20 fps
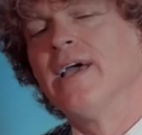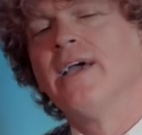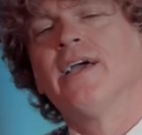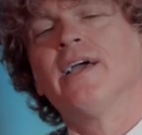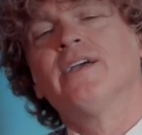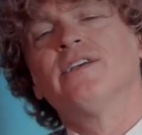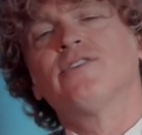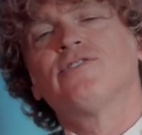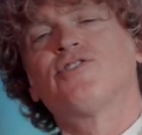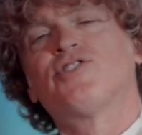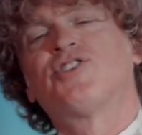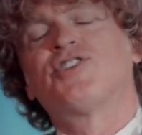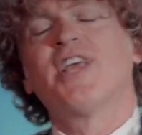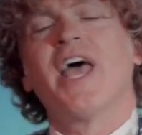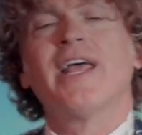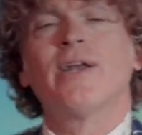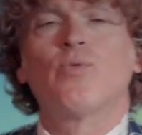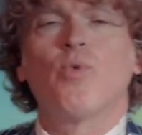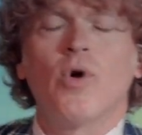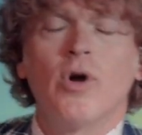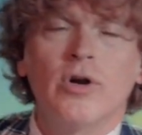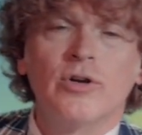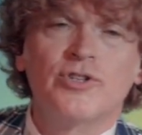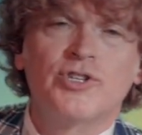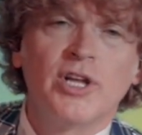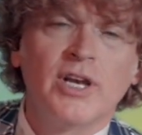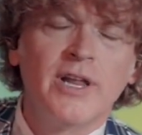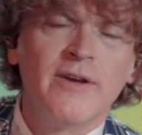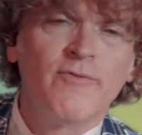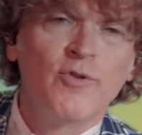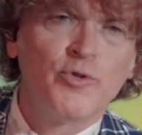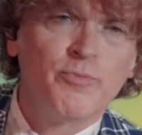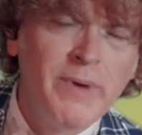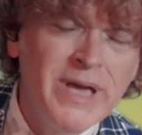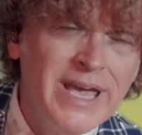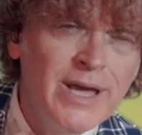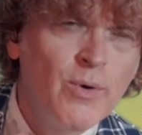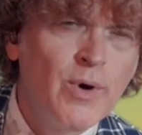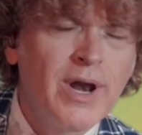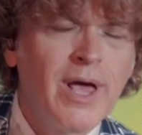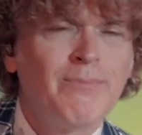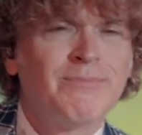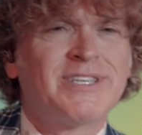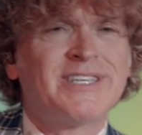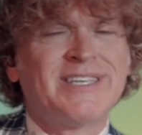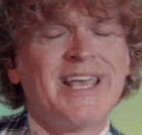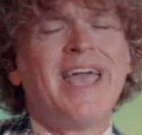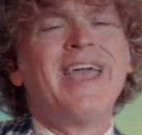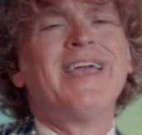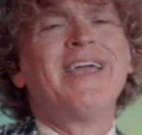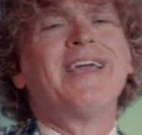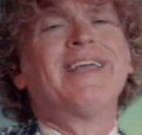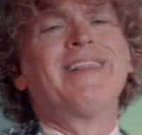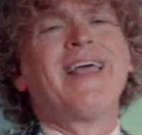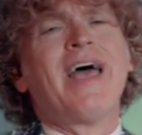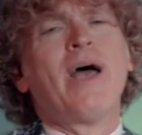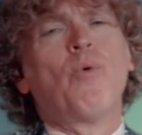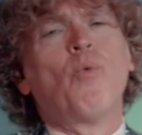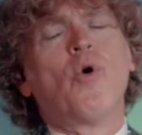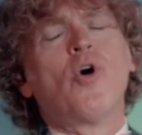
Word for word: his said word delivered me when I'm saying that